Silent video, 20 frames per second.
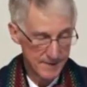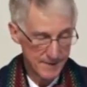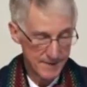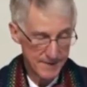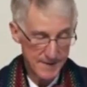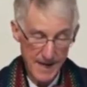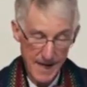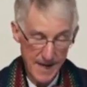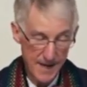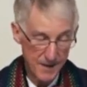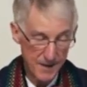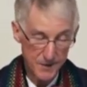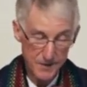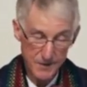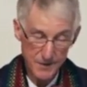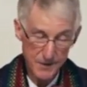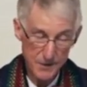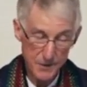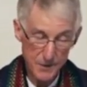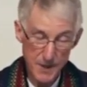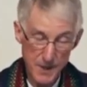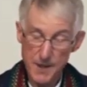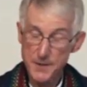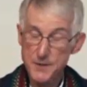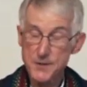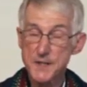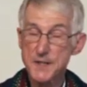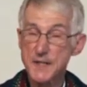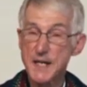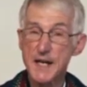Now, do another
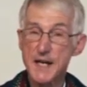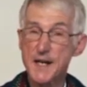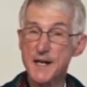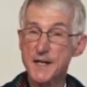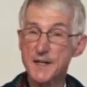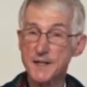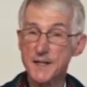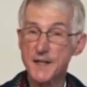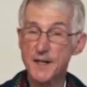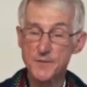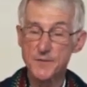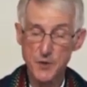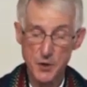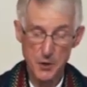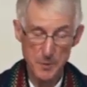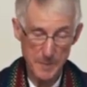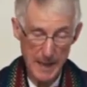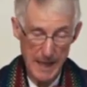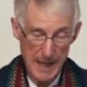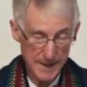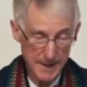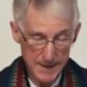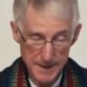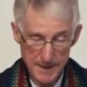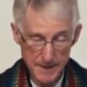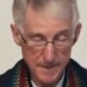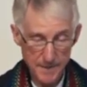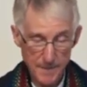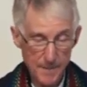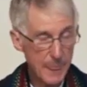scan of your body,
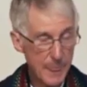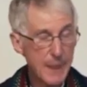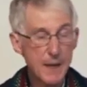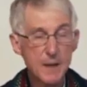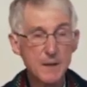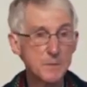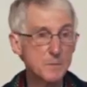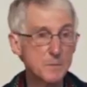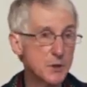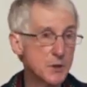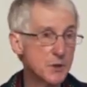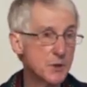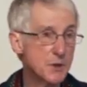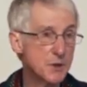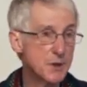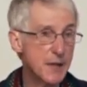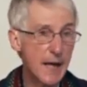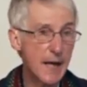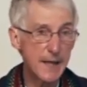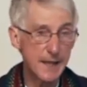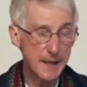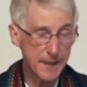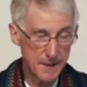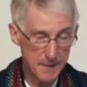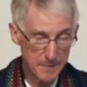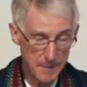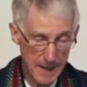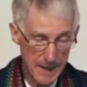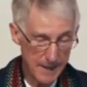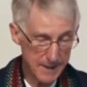mood, and
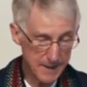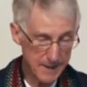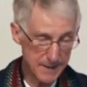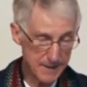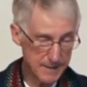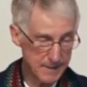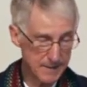mind.